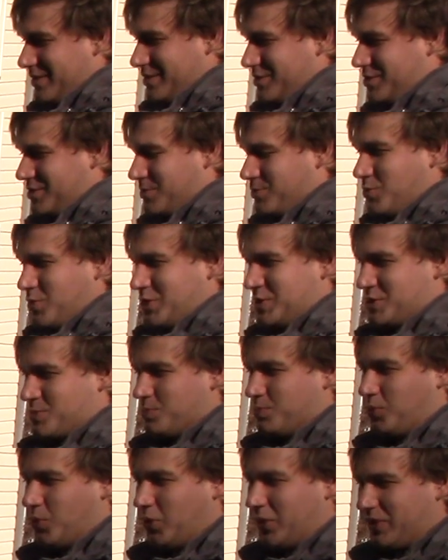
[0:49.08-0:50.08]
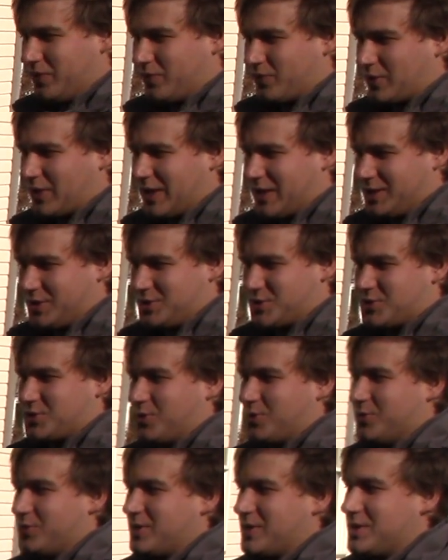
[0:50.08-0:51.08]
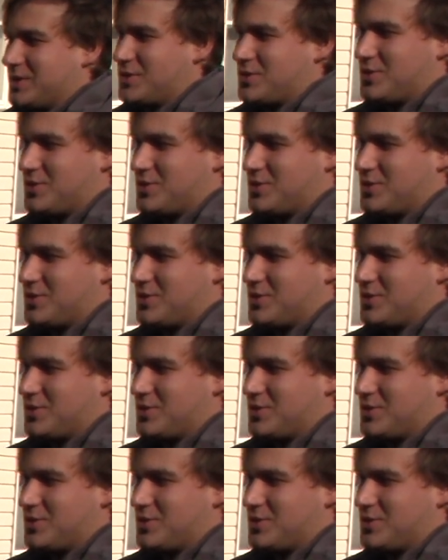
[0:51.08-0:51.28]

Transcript: someone's boyfriend sold it